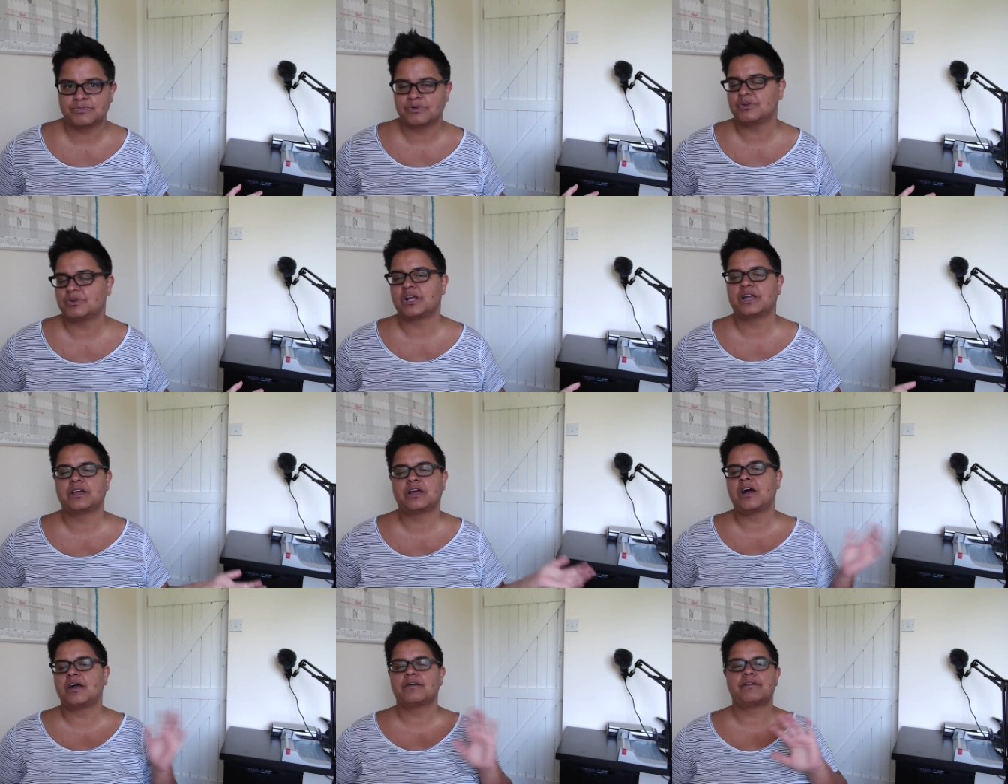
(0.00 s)
like,
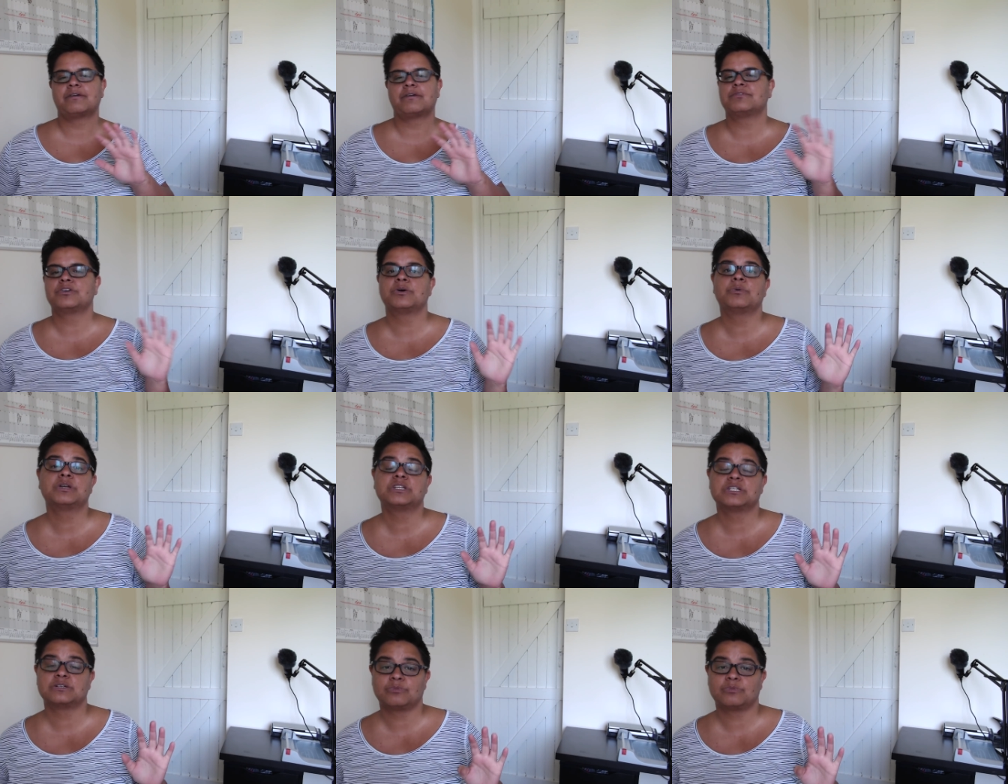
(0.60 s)
I have no
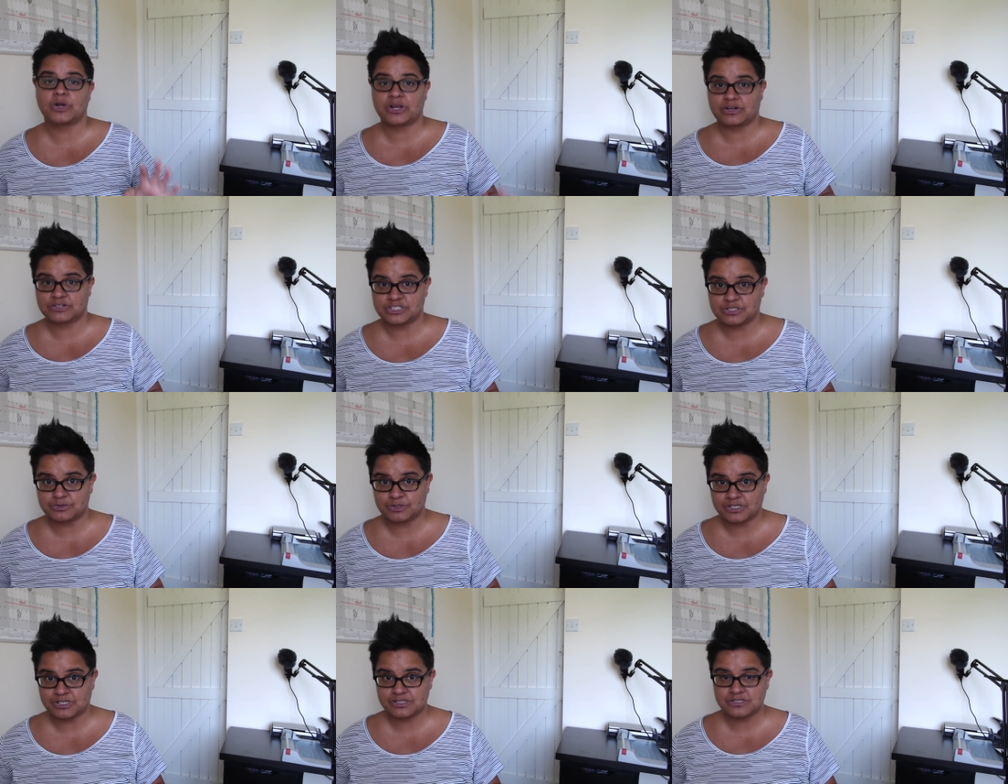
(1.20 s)
idea where she
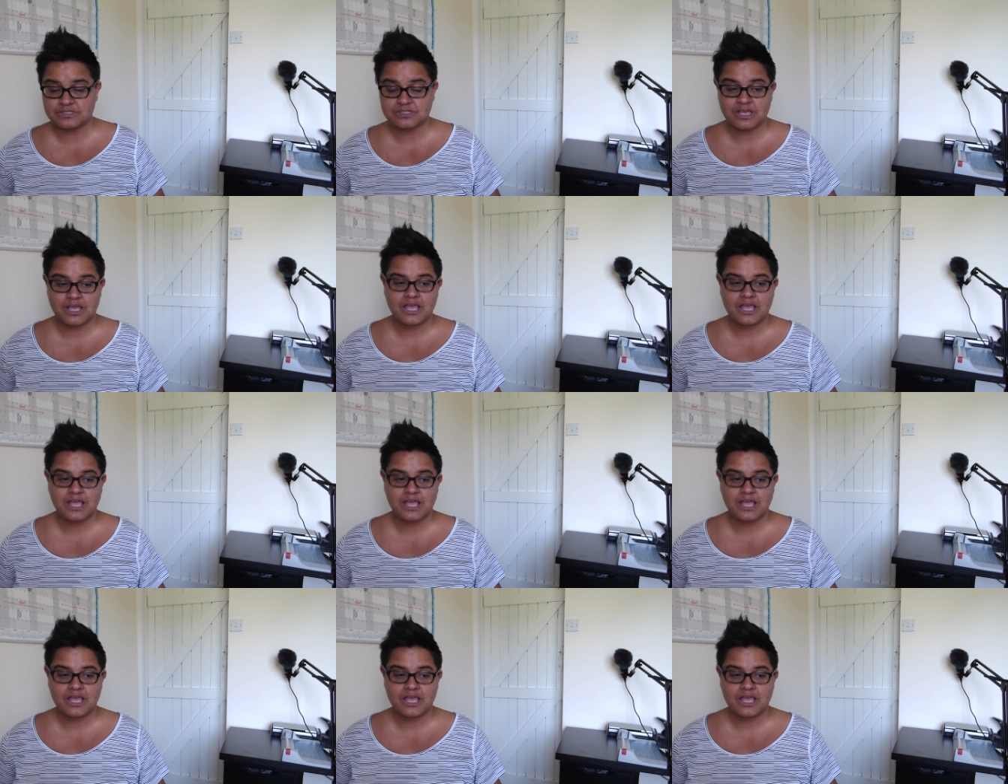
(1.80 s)
was,